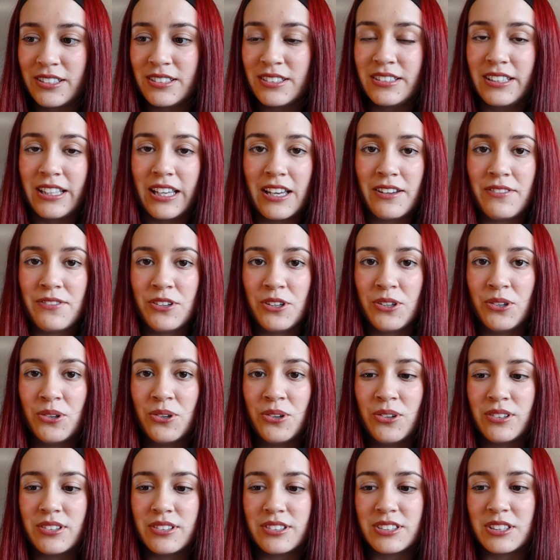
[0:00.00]
this gave
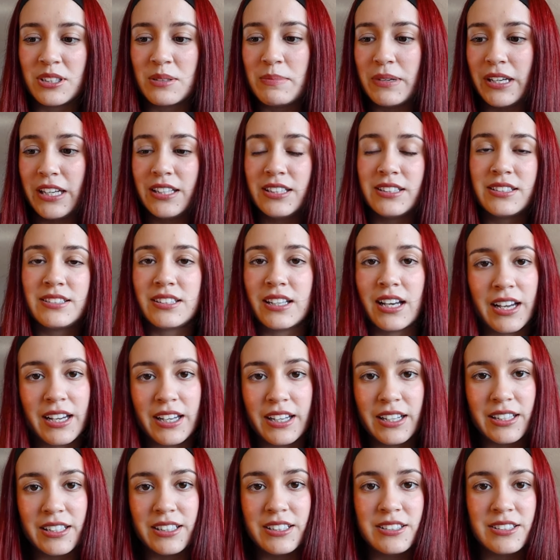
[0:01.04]
you some
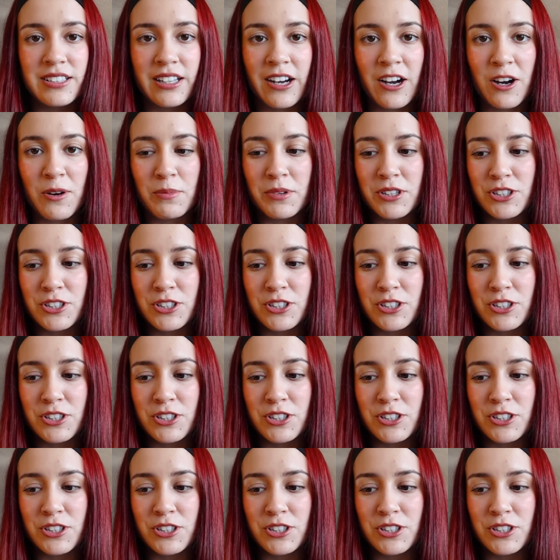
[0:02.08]
insight into how